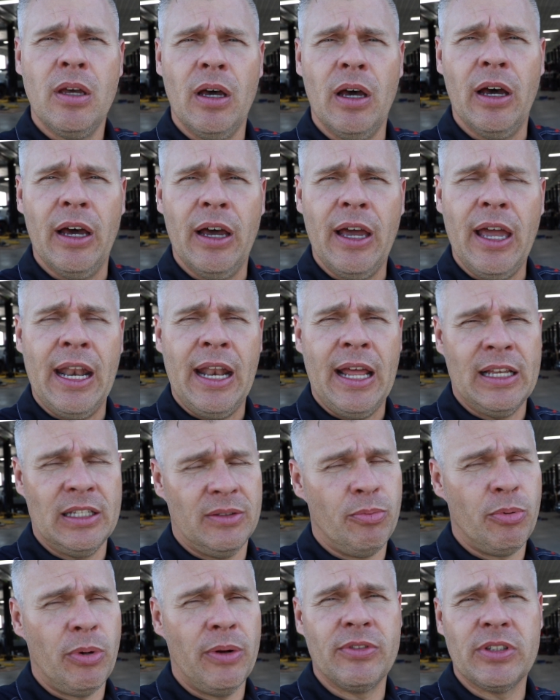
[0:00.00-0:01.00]
And
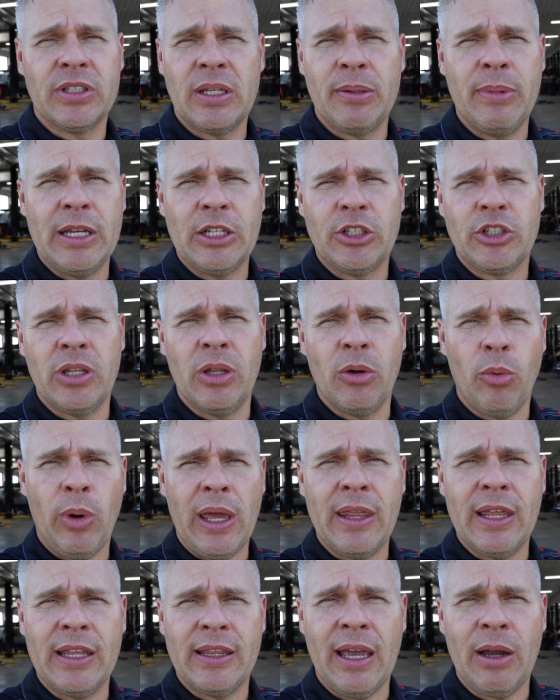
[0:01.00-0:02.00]
as previously mentioned, the
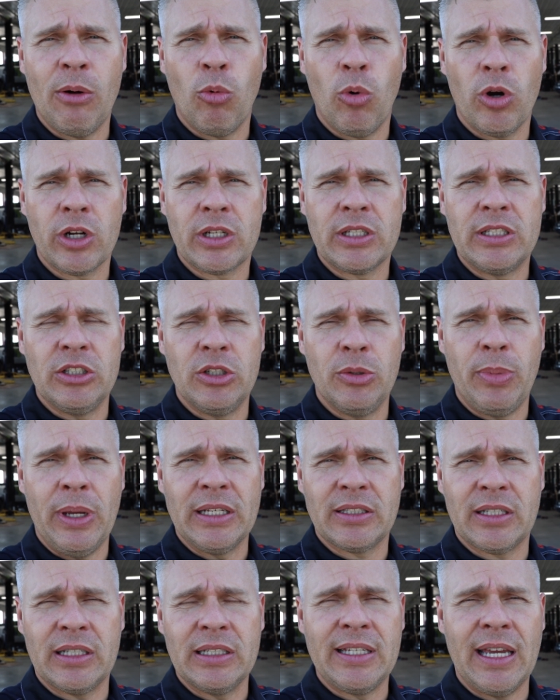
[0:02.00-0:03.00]
way that works is you
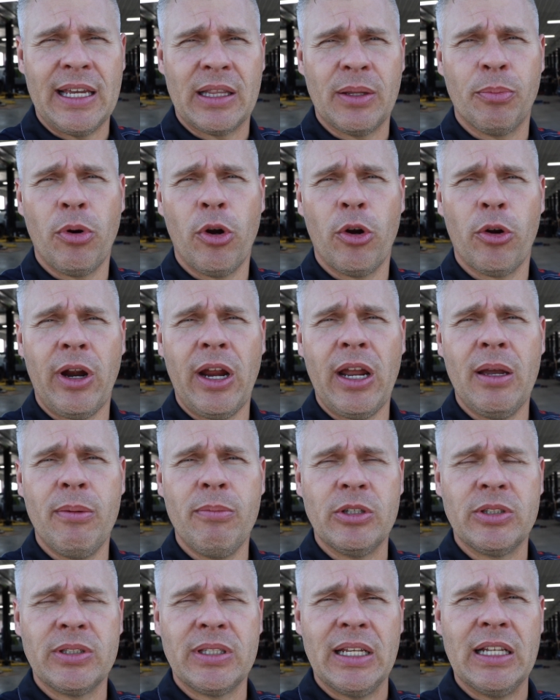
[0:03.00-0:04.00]
basically take the program,
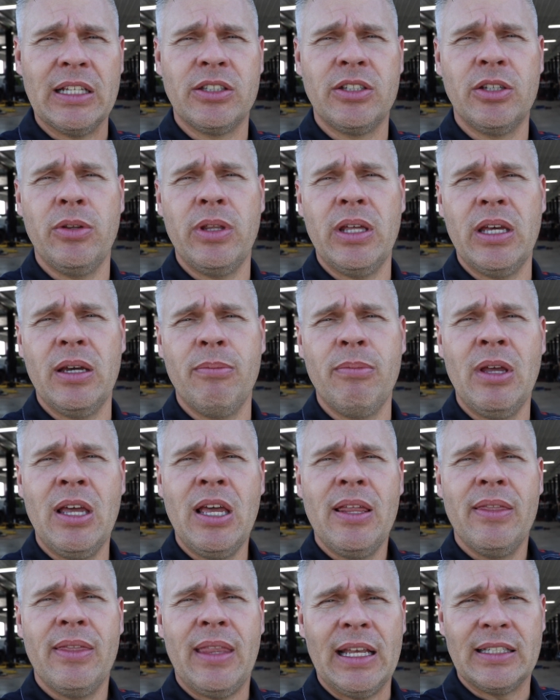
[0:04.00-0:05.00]
you send it to them,
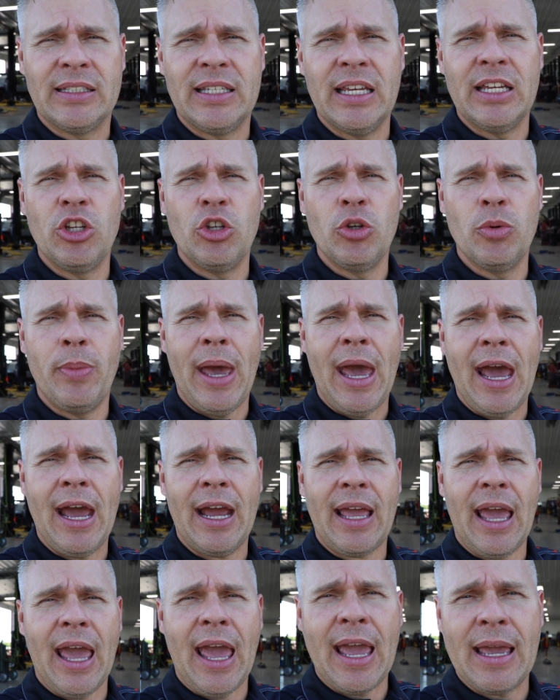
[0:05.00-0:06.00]
they send you
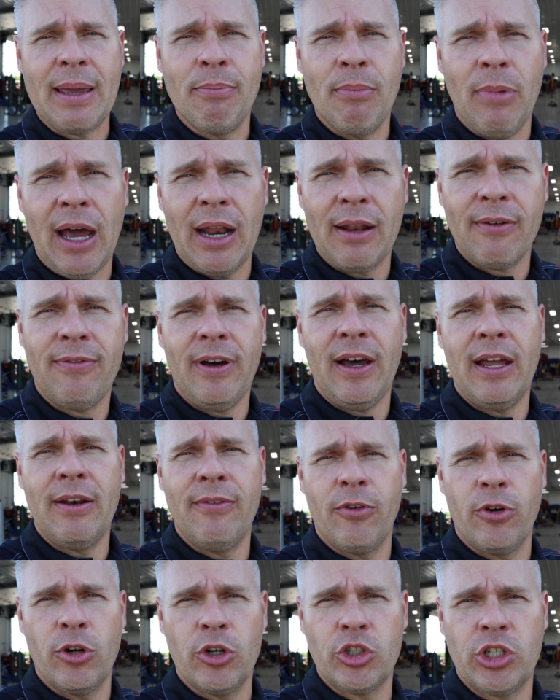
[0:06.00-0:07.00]
back a
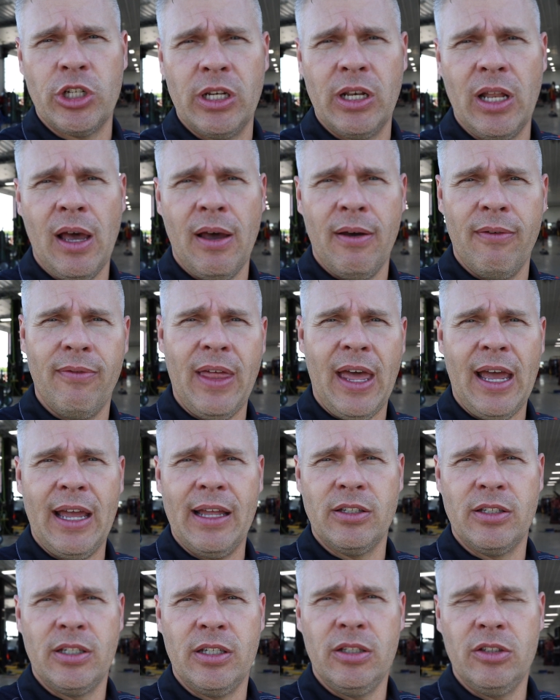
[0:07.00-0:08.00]
modified version of
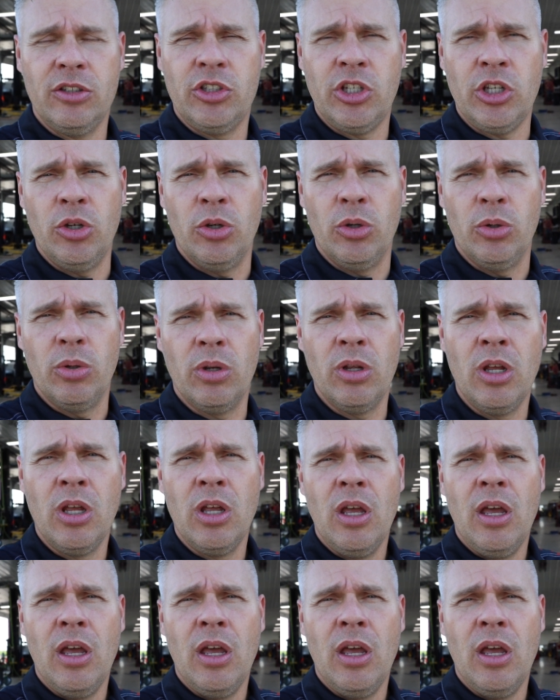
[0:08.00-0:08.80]
that tune,